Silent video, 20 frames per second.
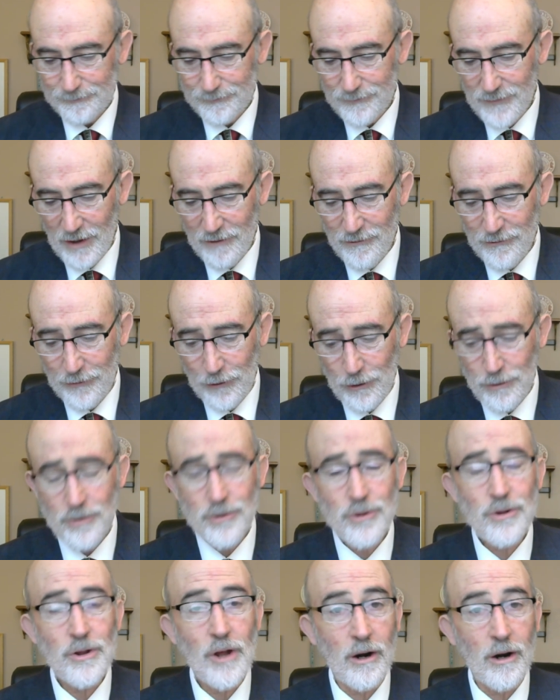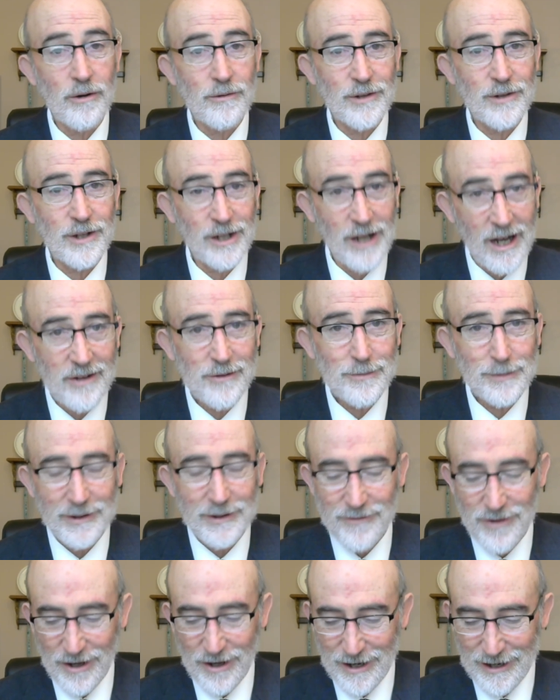First, or the Gospel of
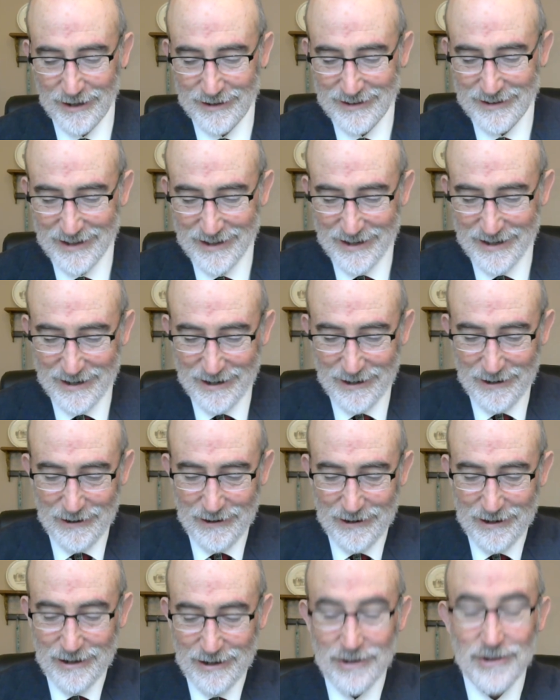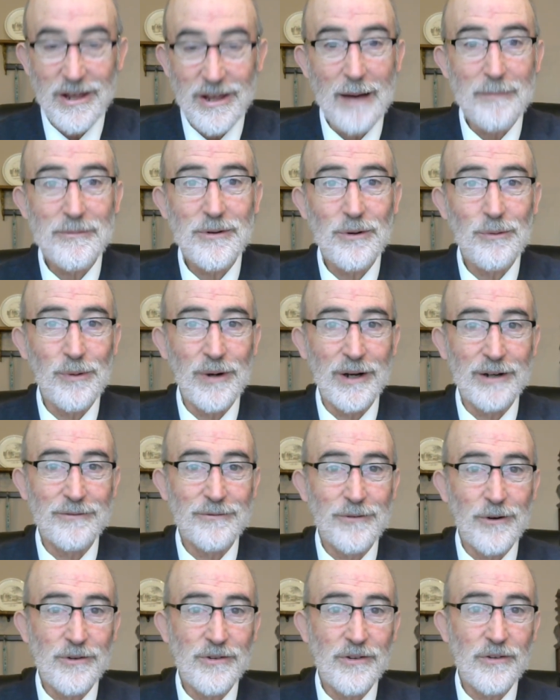John, chapter 1,
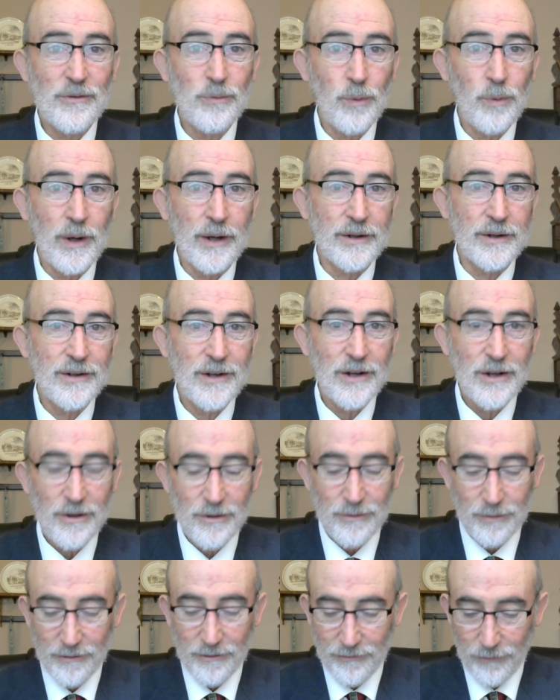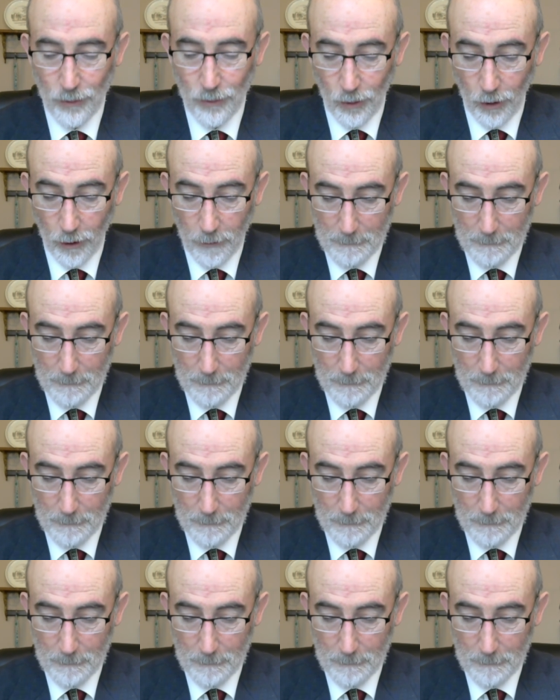verses 1 through 4.